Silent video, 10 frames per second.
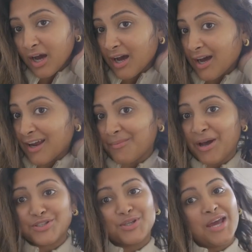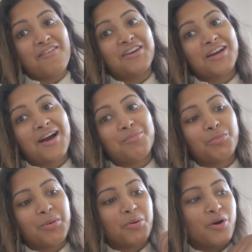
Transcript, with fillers: I am actually having a couple people